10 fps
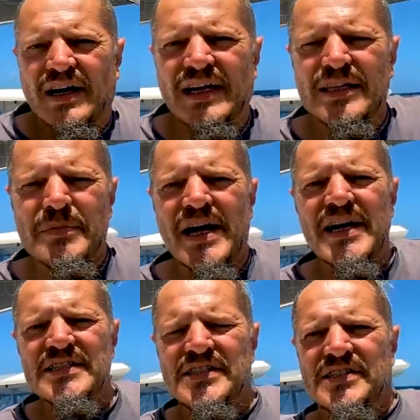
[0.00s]

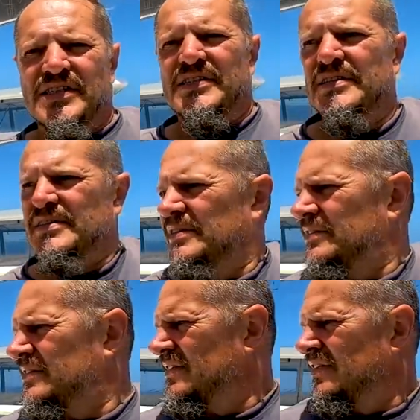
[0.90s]
catamarans
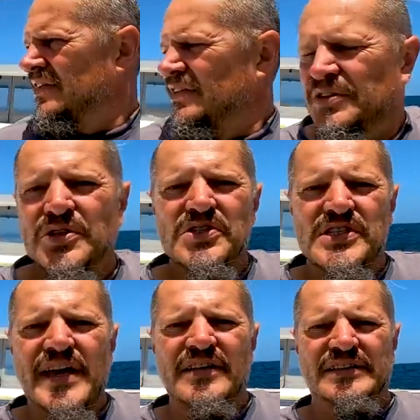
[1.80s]
do
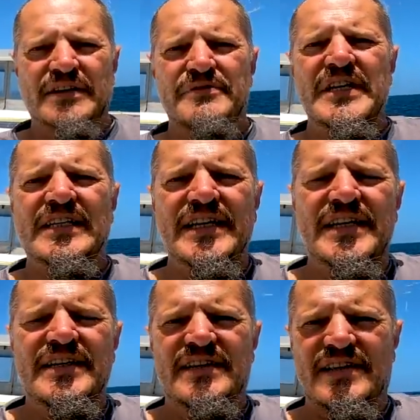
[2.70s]
sail
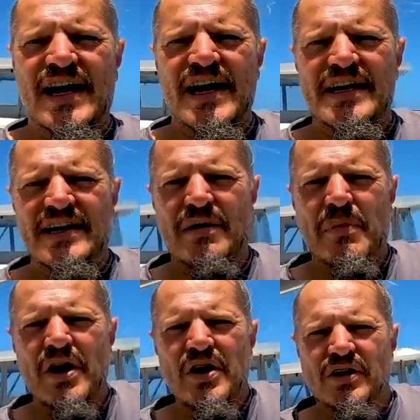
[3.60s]
differently than a
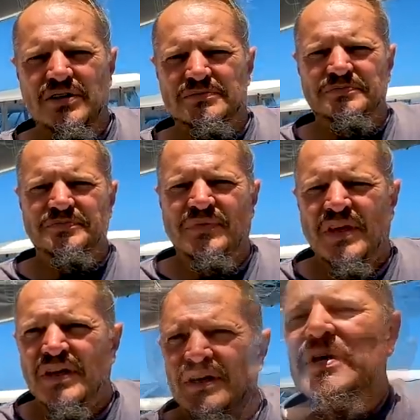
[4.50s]
mono.
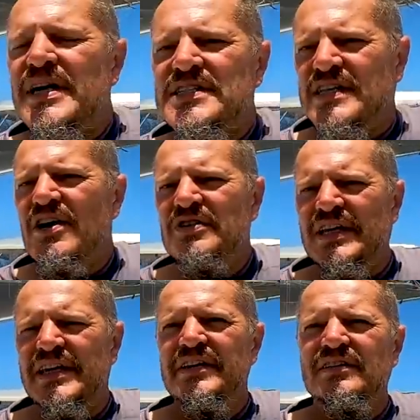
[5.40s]
Catamarans don't
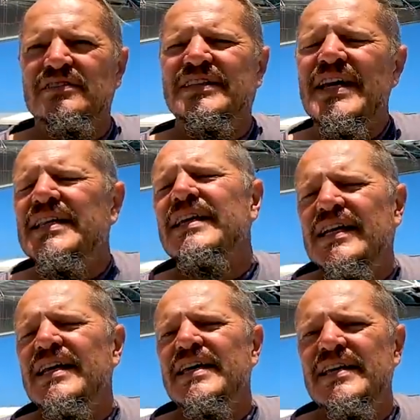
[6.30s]
heel.
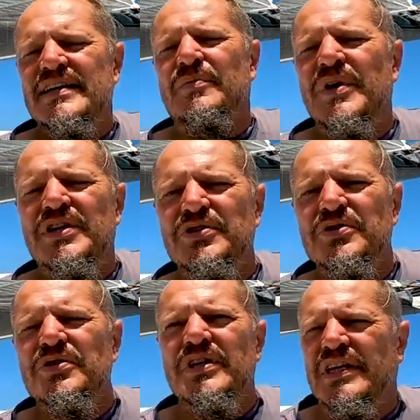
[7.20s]
Technically we
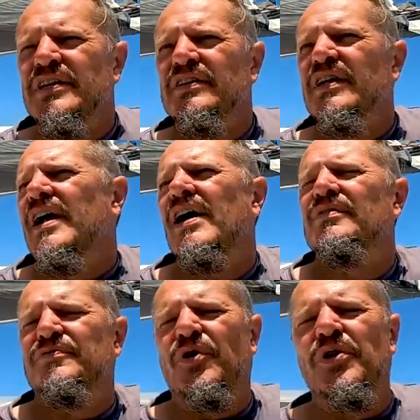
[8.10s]
do heel
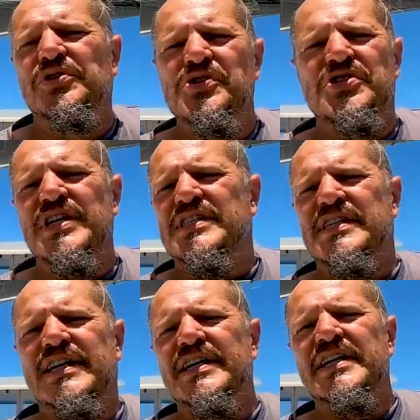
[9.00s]
around 4 to 6
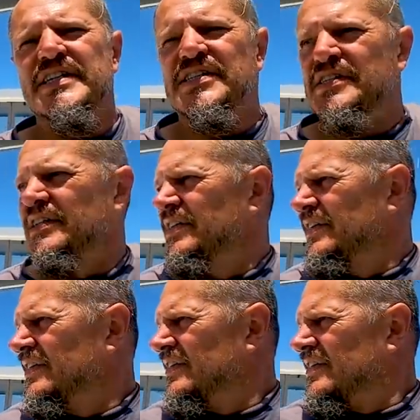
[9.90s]
degrees.
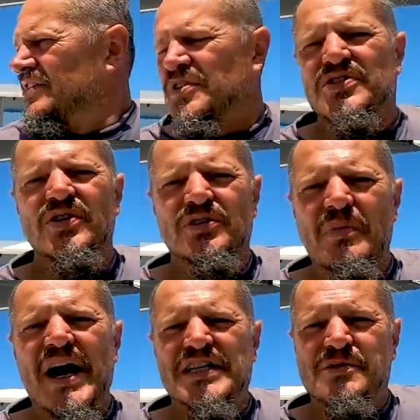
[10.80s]
So it's not
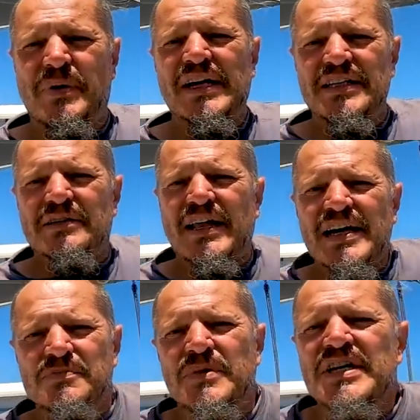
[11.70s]
much but it
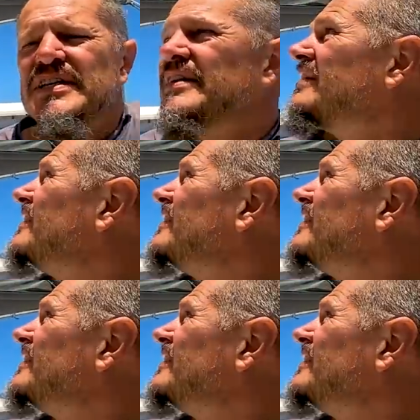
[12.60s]
does mean